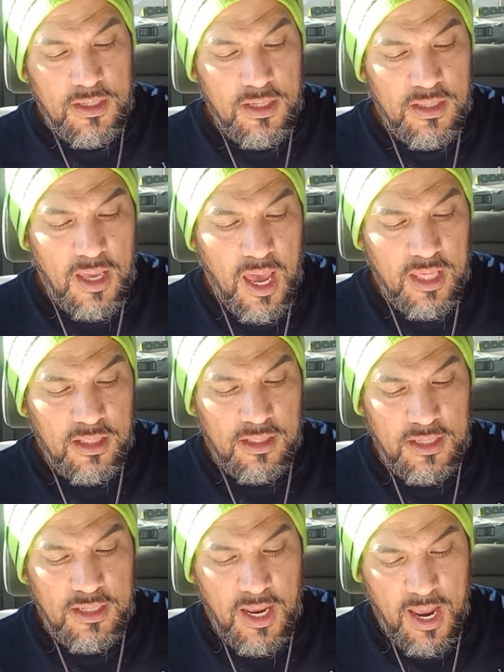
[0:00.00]
He that hath
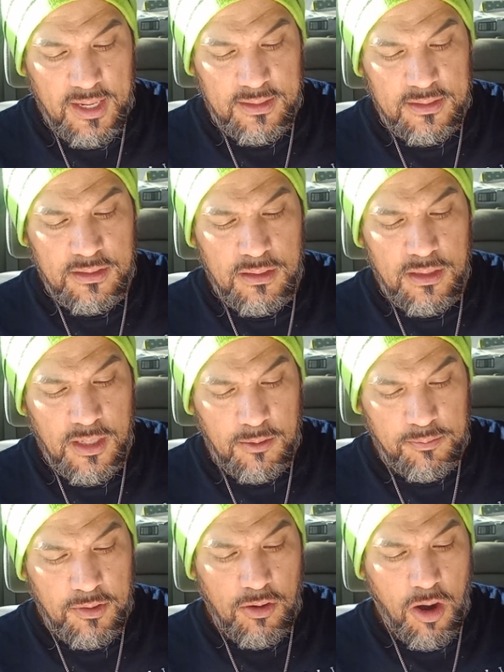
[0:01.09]
clean hands, and a
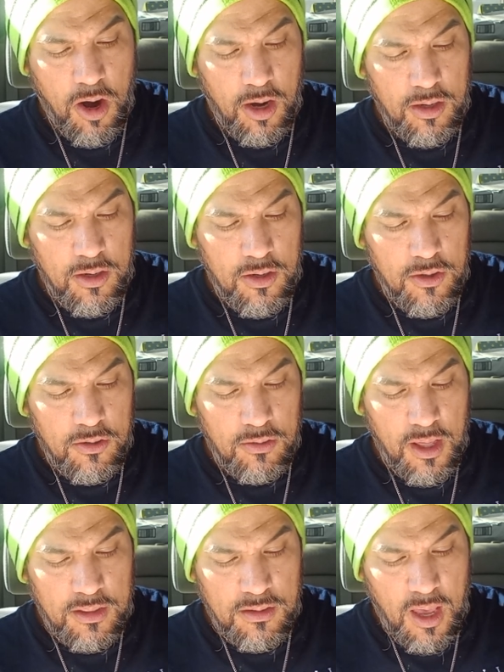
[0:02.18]
pure heart, who
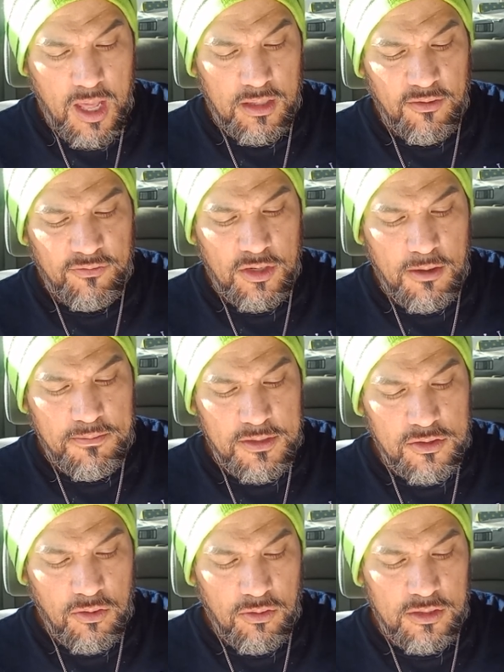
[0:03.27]
hath not lifted up
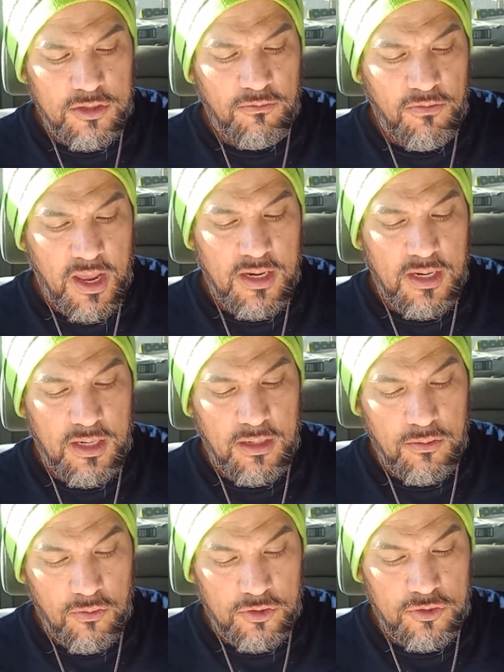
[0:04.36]
his soul unto vanity,
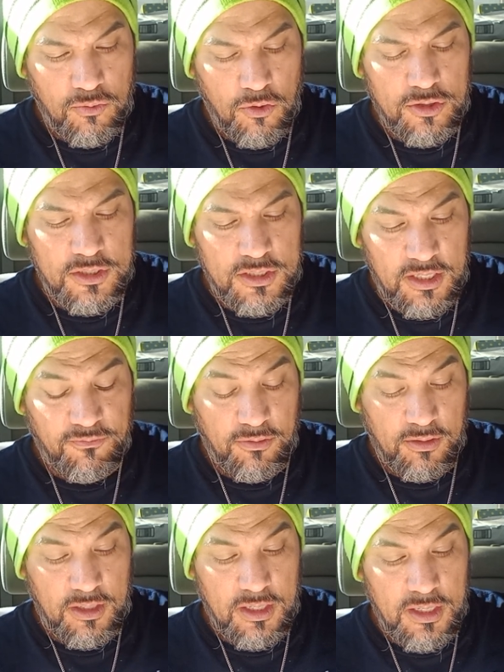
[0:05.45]
nor sworn
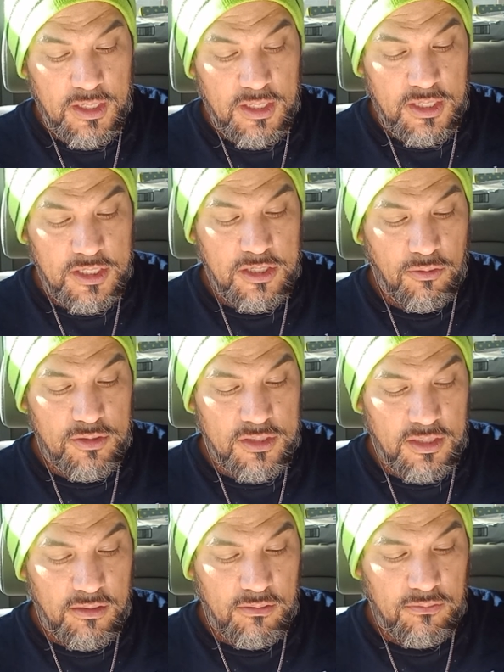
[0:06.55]
deceitfully, he shall
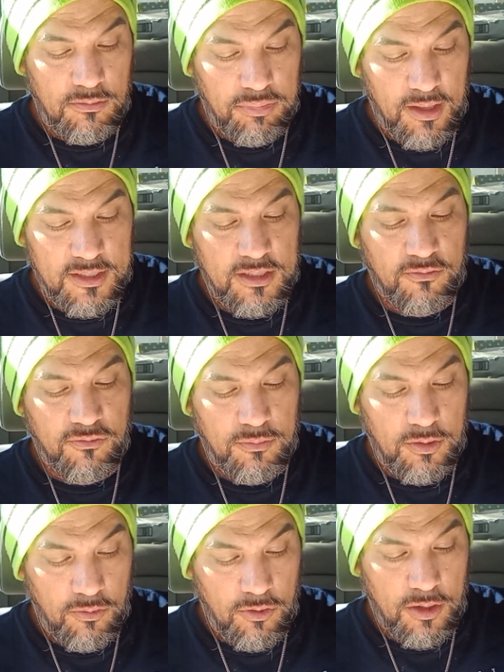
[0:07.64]
receive the blessing from
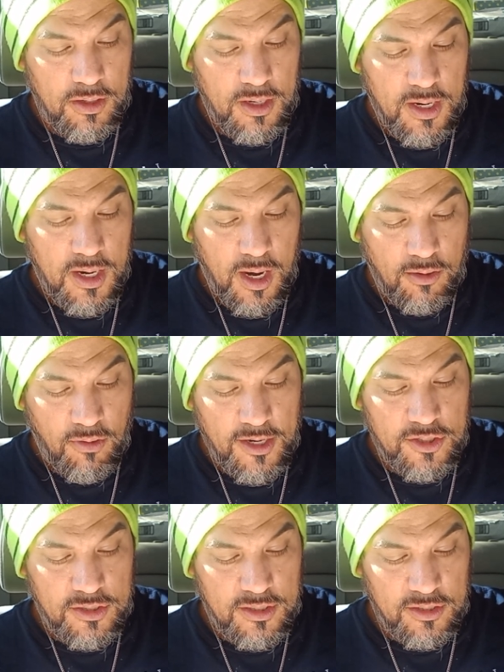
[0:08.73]
the Lord, and
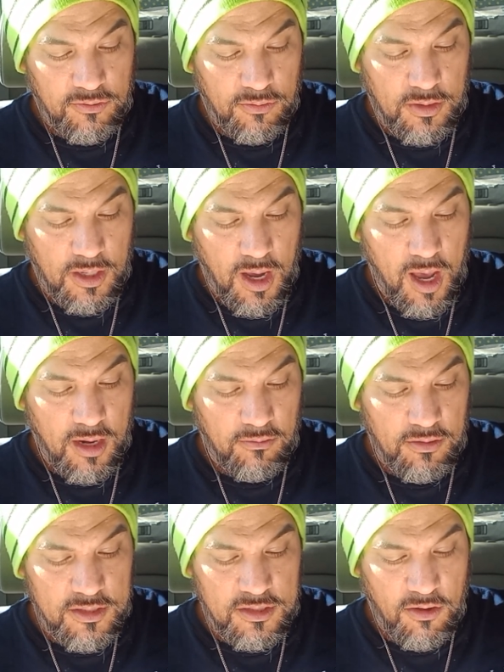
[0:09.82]
righteousness from the God of
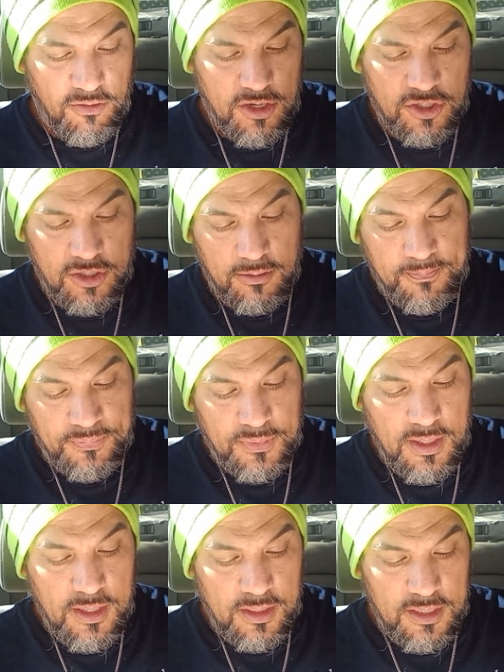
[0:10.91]
his salvation.
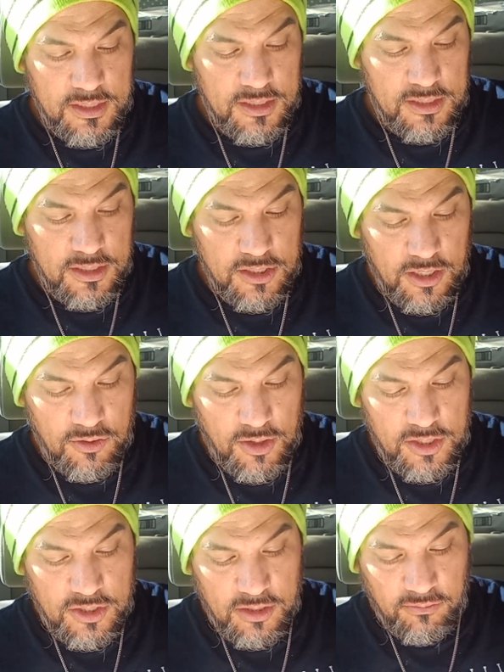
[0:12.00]
This is the
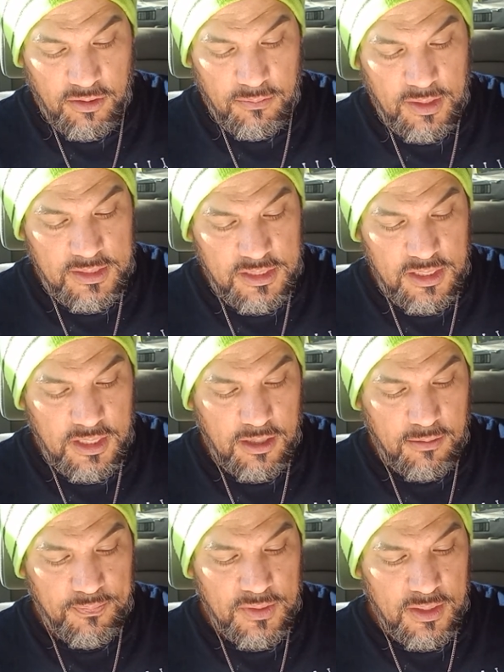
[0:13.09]
generation of them that seek
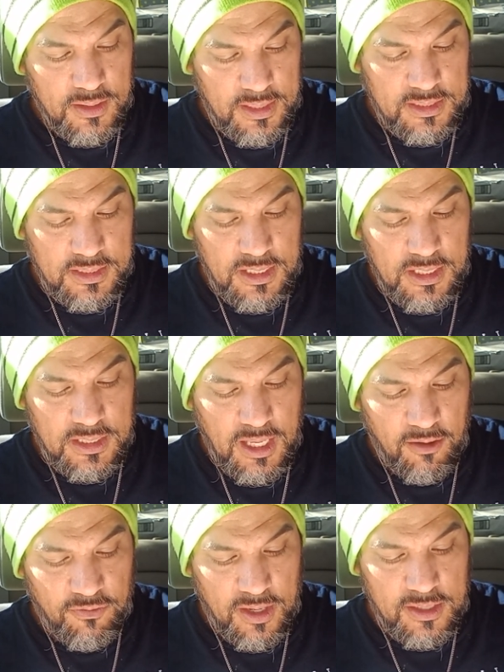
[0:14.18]
him, that seek
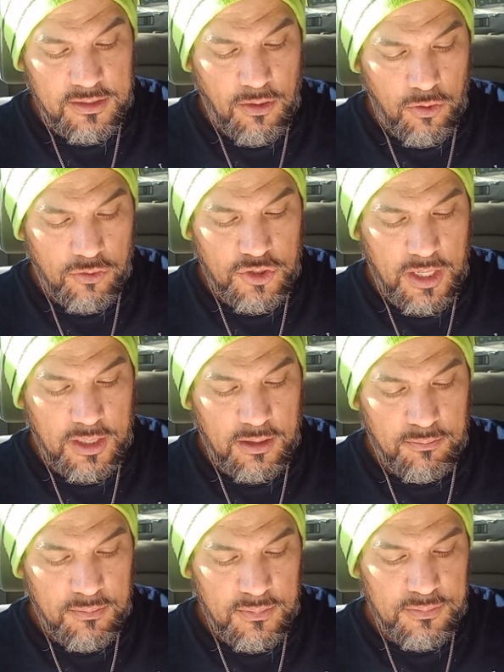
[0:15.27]
thy face, O
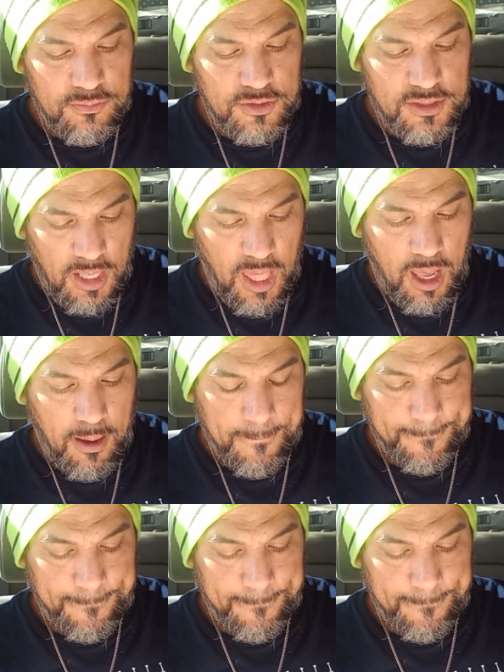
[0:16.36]
Jacob, Selah.